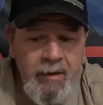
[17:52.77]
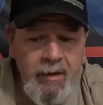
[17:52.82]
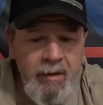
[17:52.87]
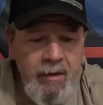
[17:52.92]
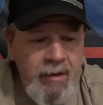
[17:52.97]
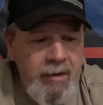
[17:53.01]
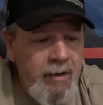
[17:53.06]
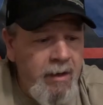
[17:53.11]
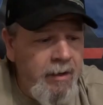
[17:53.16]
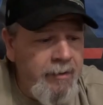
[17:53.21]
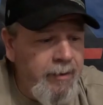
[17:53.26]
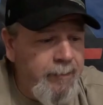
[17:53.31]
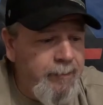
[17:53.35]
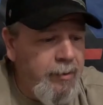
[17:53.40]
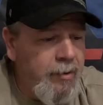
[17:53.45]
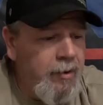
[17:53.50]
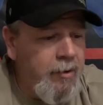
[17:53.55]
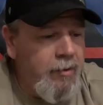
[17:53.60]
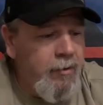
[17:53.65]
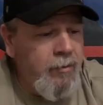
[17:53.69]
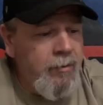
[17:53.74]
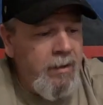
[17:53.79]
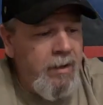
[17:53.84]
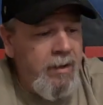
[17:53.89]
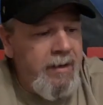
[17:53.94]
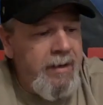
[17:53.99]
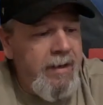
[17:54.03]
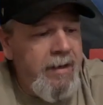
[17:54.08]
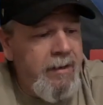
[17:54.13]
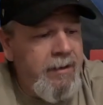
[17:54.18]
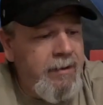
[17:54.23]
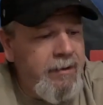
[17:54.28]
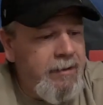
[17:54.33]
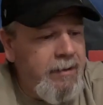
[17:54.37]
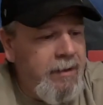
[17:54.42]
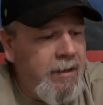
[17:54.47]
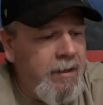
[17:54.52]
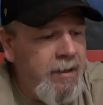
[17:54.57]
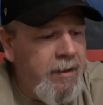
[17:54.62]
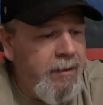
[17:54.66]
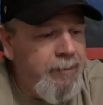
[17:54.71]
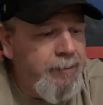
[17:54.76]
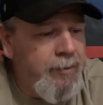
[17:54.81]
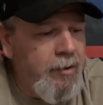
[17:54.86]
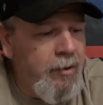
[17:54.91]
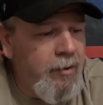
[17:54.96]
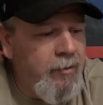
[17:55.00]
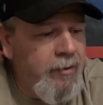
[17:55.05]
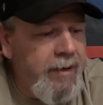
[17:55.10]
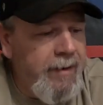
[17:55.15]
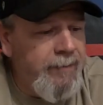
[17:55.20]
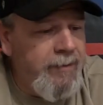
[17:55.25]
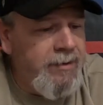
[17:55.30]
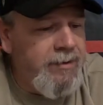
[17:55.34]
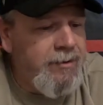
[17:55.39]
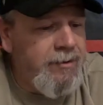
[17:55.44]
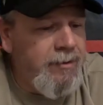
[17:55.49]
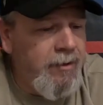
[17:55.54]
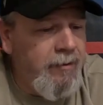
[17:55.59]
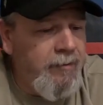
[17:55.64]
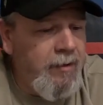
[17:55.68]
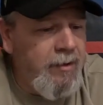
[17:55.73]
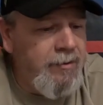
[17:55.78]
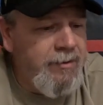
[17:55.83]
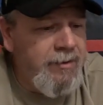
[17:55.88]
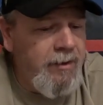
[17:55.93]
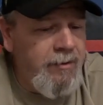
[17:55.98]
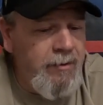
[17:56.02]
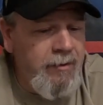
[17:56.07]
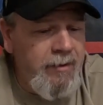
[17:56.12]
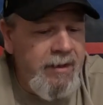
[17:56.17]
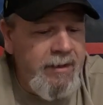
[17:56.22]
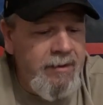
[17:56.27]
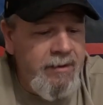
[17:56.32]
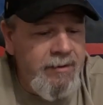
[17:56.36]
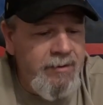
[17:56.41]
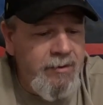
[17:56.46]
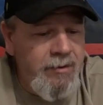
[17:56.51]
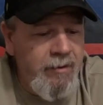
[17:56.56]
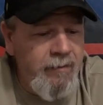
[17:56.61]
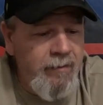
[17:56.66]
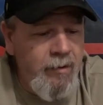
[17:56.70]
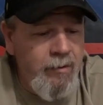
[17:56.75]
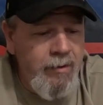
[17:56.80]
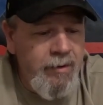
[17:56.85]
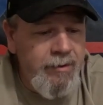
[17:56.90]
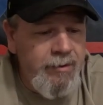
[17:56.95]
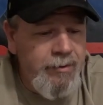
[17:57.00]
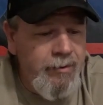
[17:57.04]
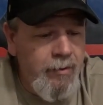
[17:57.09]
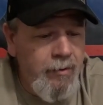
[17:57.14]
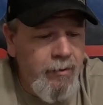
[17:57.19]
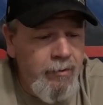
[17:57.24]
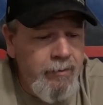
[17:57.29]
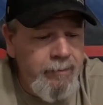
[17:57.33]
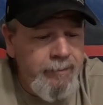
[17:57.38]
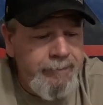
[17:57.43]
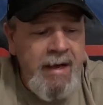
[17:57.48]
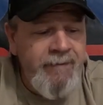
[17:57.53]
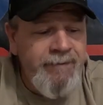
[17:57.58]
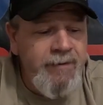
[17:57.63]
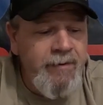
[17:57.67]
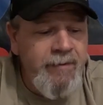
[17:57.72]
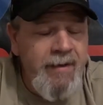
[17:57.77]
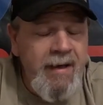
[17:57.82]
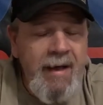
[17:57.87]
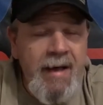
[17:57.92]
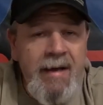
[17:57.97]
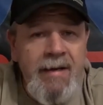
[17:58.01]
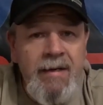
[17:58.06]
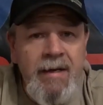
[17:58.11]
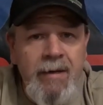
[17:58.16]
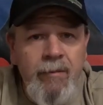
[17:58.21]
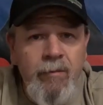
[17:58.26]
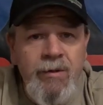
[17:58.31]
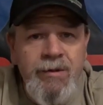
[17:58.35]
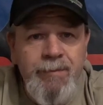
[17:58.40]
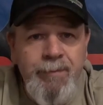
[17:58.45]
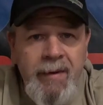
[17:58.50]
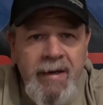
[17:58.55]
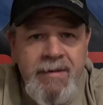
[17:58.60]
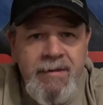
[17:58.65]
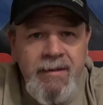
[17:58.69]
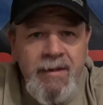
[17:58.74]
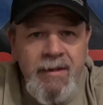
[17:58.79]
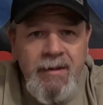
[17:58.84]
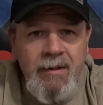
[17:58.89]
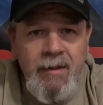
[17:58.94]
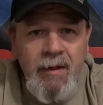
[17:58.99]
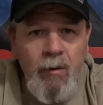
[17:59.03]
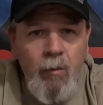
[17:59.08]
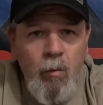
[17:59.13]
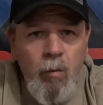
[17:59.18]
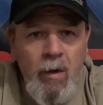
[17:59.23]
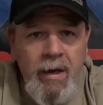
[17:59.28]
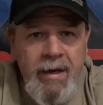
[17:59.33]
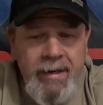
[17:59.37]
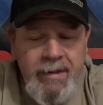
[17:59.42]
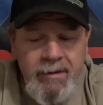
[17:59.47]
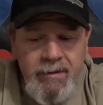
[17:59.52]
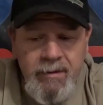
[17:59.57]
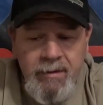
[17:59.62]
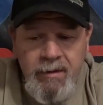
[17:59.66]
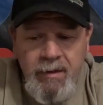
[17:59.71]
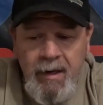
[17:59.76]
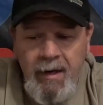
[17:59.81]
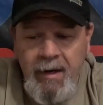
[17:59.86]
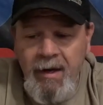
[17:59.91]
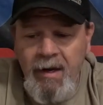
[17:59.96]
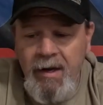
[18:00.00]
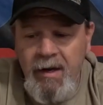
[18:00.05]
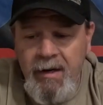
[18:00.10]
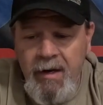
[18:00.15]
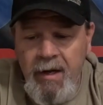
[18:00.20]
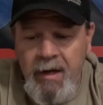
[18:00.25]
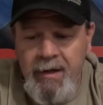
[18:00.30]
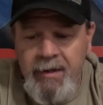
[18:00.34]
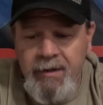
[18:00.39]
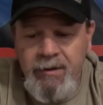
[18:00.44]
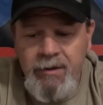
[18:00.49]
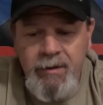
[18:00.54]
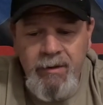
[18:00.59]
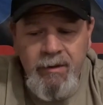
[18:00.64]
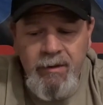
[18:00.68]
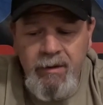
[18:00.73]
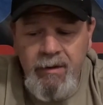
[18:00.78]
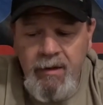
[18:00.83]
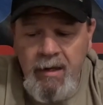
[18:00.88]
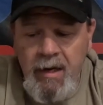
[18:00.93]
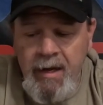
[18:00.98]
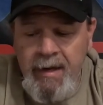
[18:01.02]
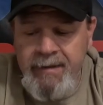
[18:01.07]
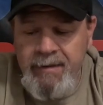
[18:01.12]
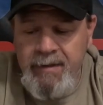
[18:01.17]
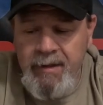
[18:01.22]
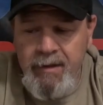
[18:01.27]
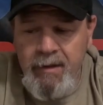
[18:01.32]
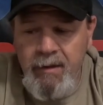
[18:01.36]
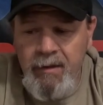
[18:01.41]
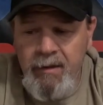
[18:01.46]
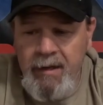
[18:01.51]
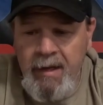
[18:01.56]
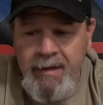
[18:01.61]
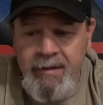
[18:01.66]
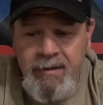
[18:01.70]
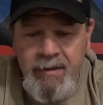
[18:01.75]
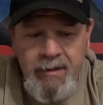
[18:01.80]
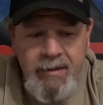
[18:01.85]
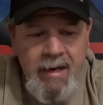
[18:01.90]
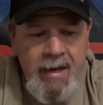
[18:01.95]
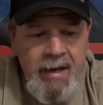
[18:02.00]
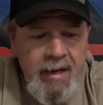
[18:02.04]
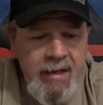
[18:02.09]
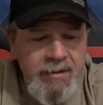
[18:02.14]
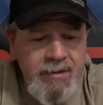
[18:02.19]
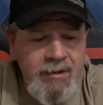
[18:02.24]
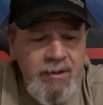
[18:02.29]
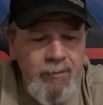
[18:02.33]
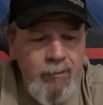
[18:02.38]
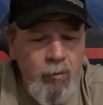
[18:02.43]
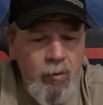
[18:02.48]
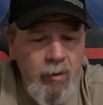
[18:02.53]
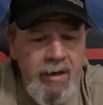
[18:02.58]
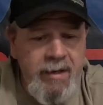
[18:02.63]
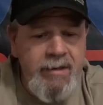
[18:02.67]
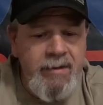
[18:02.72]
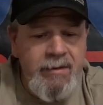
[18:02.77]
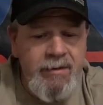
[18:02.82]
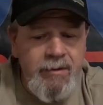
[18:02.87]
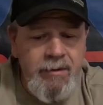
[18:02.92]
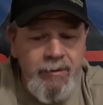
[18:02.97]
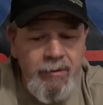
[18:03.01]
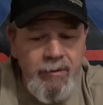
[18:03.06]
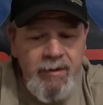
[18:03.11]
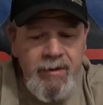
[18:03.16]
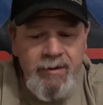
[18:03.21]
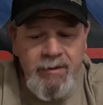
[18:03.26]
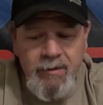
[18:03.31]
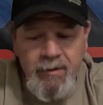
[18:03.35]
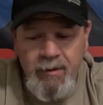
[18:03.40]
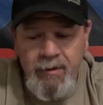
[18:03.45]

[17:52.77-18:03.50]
on the Pro, on how to program the servo so you get the servo control. After that, it was basically weight. And I did add some weight to this